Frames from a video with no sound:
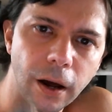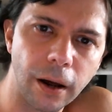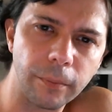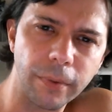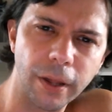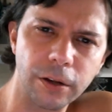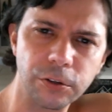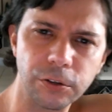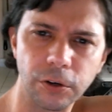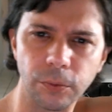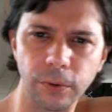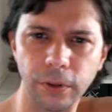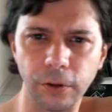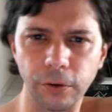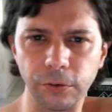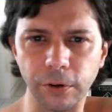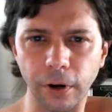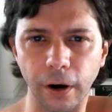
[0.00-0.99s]
I'm not sure what
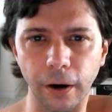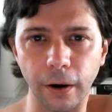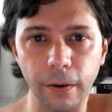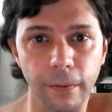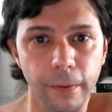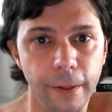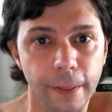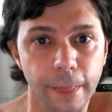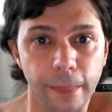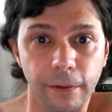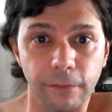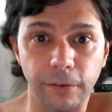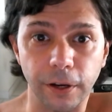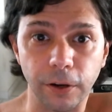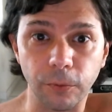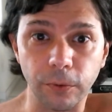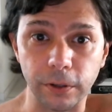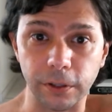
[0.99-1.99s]
those are. If
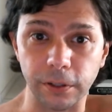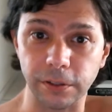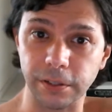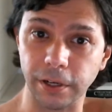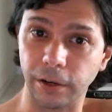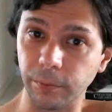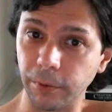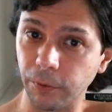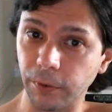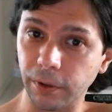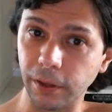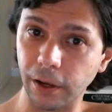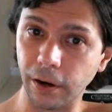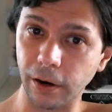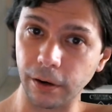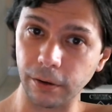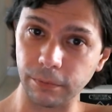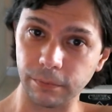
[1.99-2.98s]
anyone can tell me what they
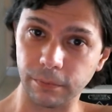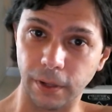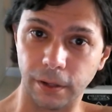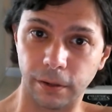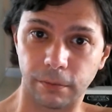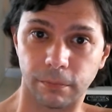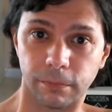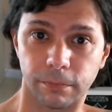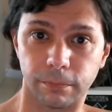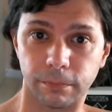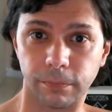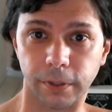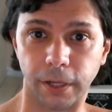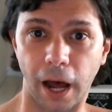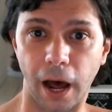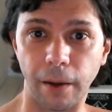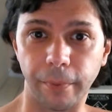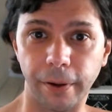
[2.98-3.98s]
are,
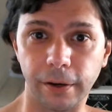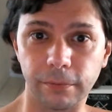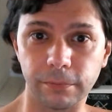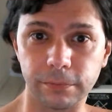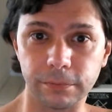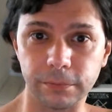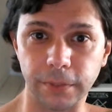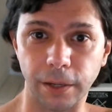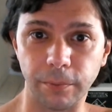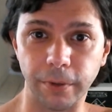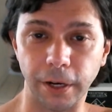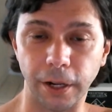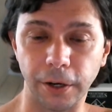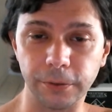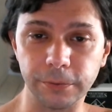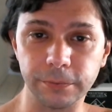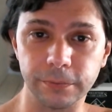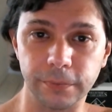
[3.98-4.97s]
comment. Let me
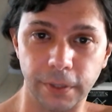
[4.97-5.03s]
know.